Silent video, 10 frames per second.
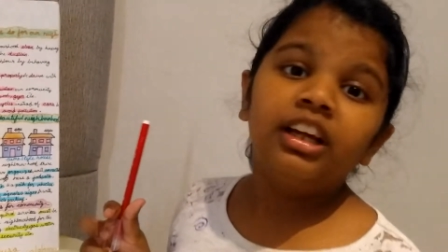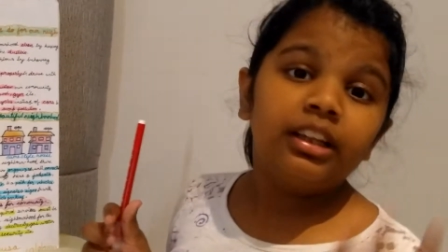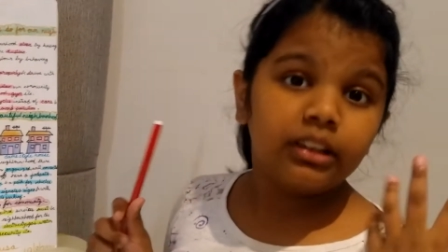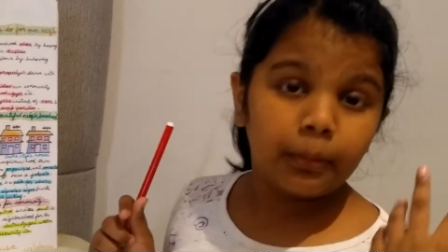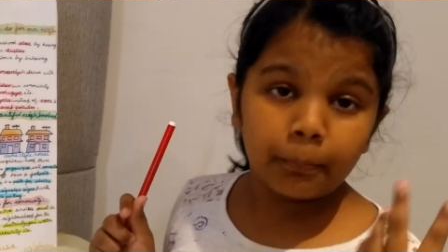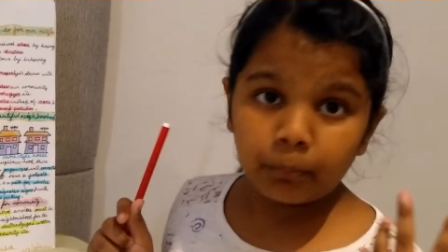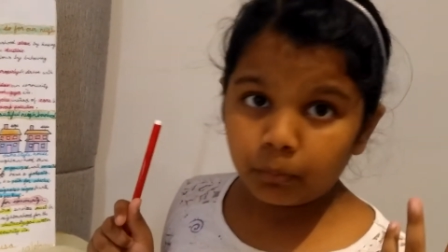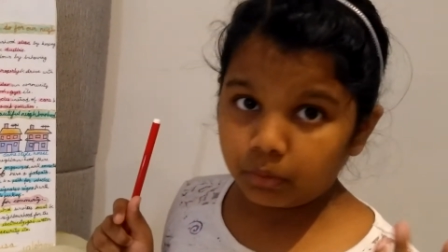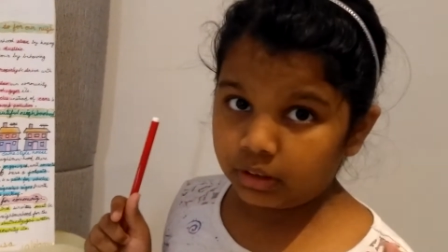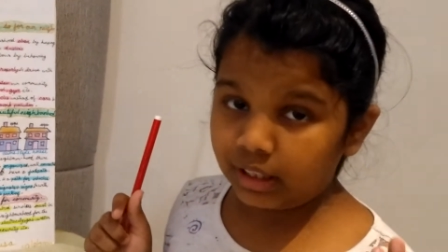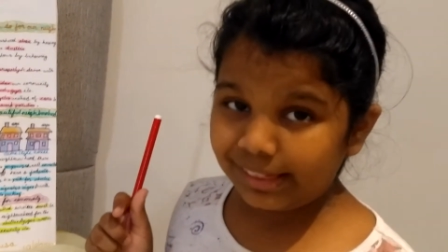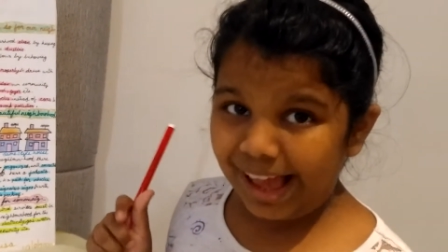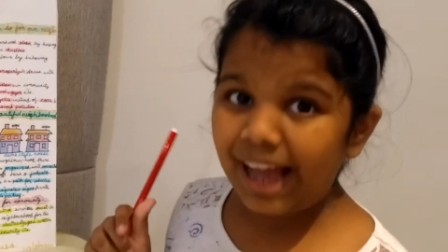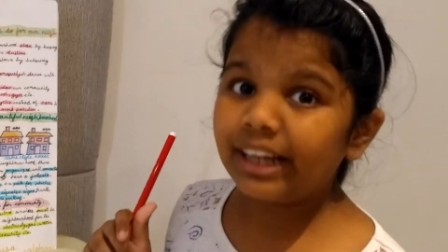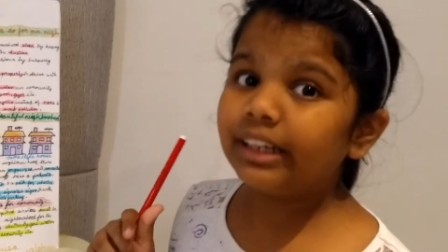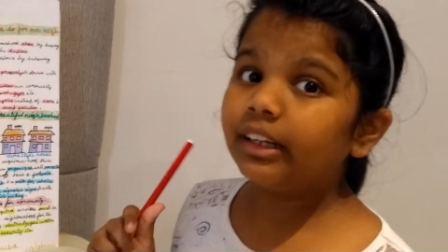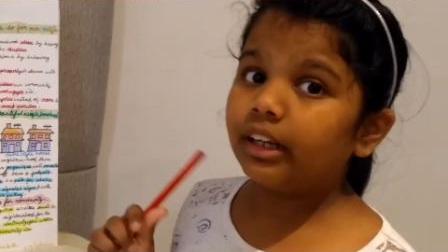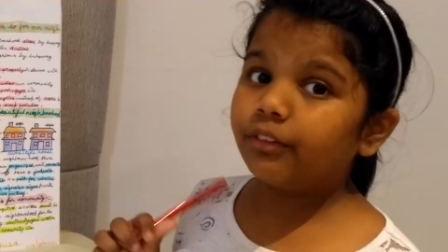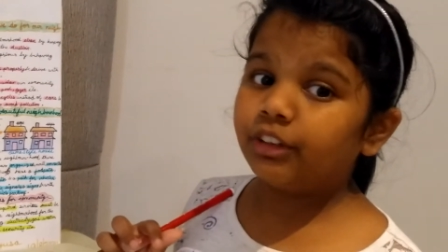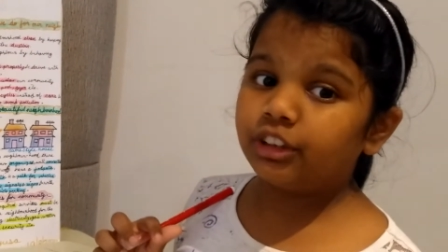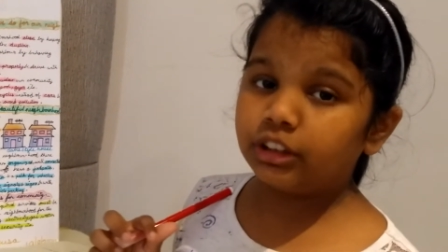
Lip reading: The land which is